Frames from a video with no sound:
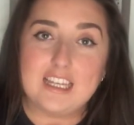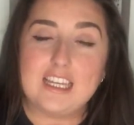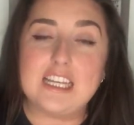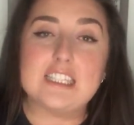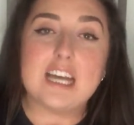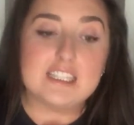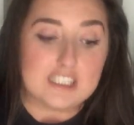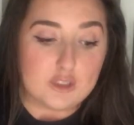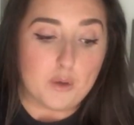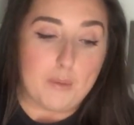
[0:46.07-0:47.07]
these i
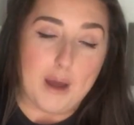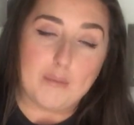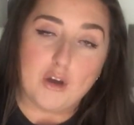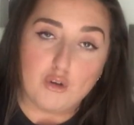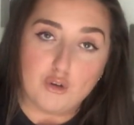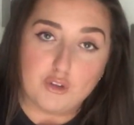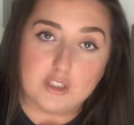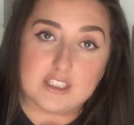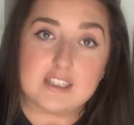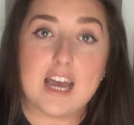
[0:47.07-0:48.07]
did do a primark haul
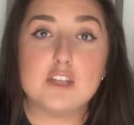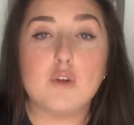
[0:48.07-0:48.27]
the other day